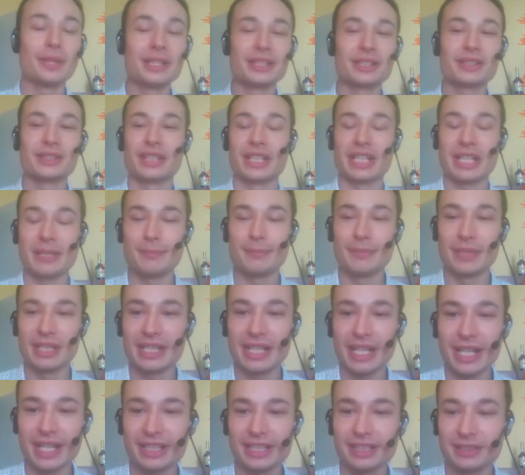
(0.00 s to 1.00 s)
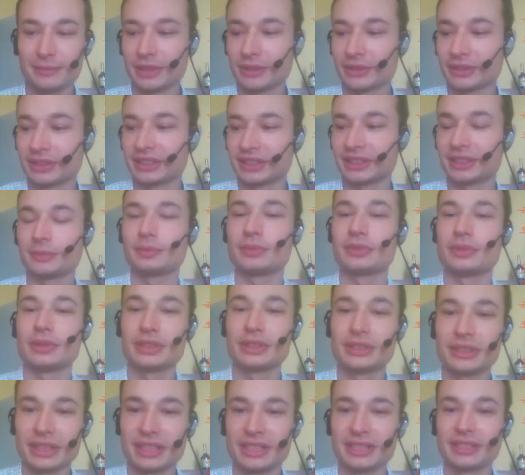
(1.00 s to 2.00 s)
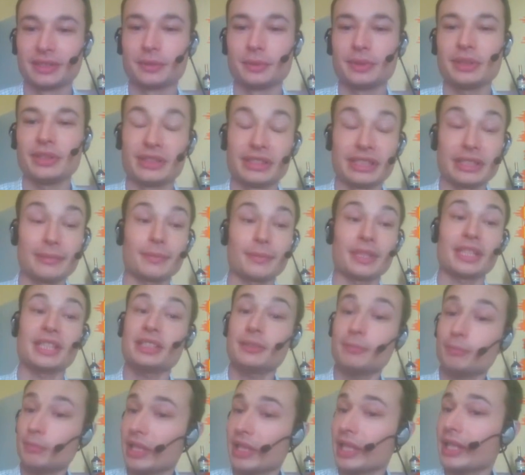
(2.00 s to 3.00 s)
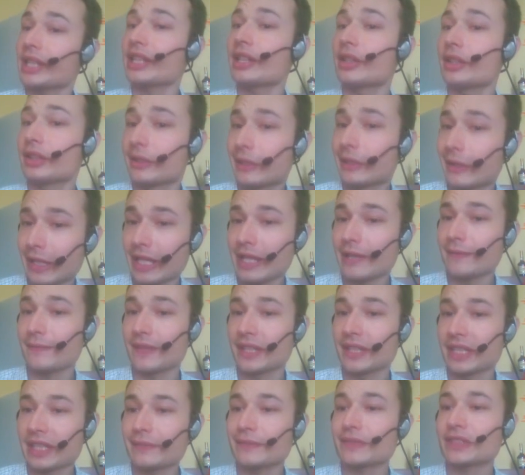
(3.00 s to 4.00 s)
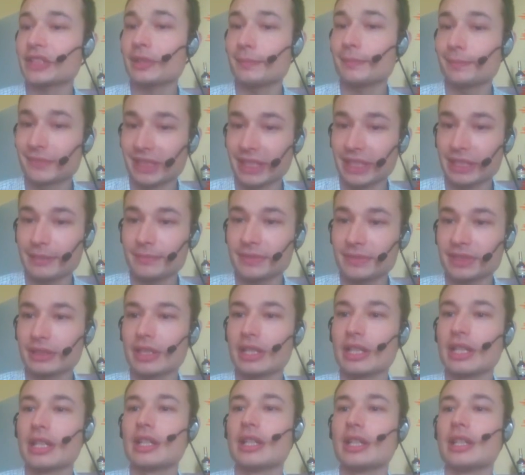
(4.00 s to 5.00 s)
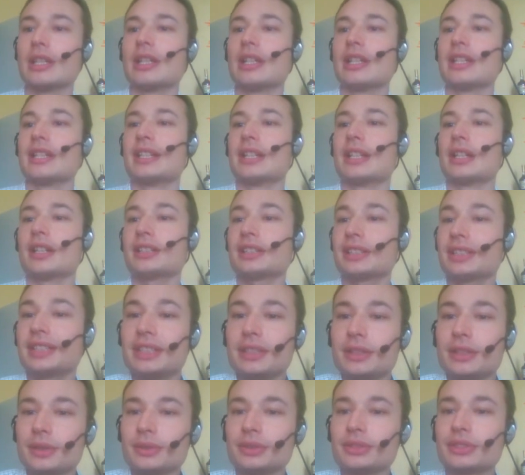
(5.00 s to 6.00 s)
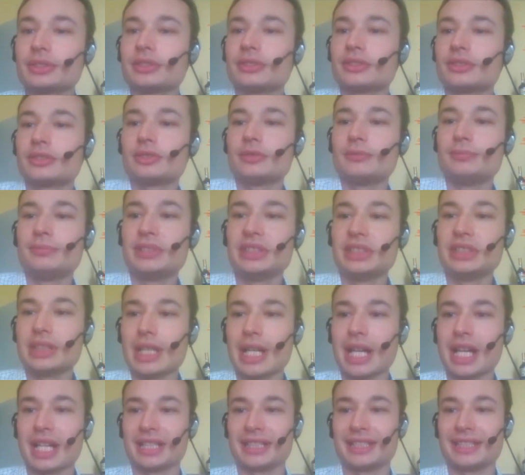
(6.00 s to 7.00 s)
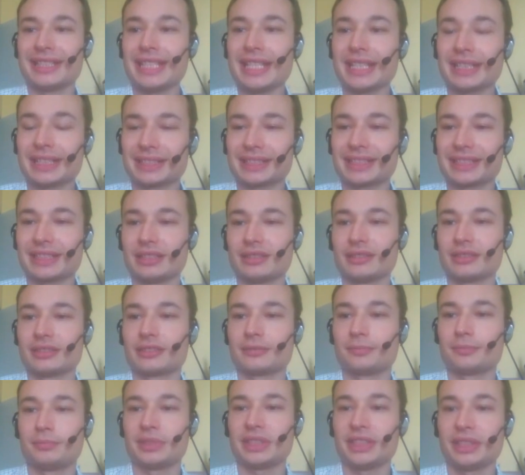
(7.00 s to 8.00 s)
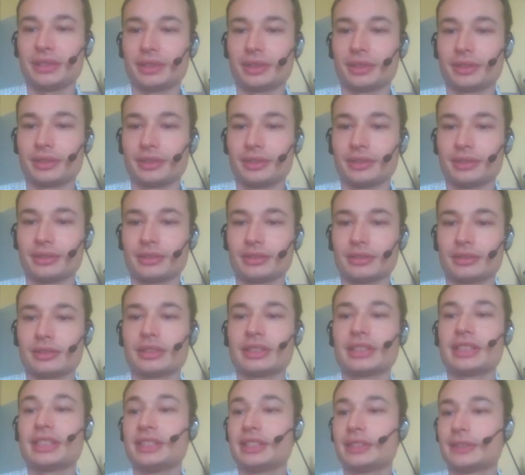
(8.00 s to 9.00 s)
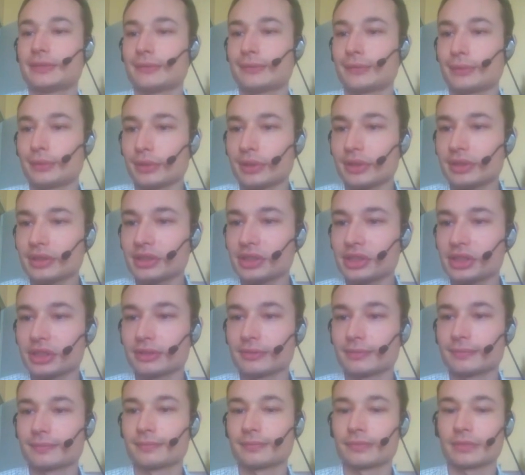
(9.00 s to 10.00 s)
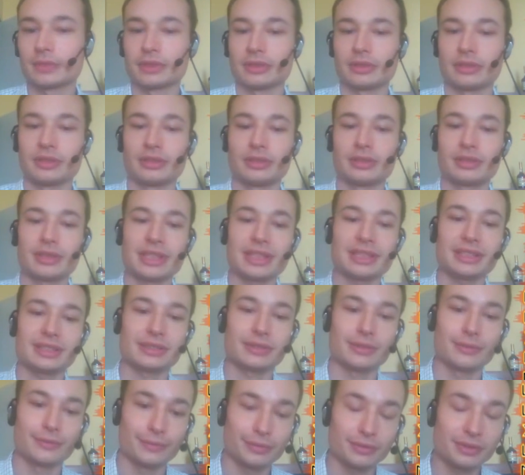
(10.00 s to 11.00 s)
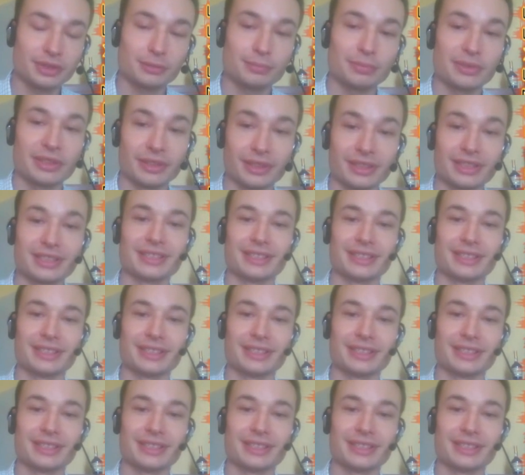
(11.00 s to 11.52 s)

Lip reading: call him Light because it was his real name. He's playing on FAF sometimes, and he used to be an excellent player. He's French, and against a French player,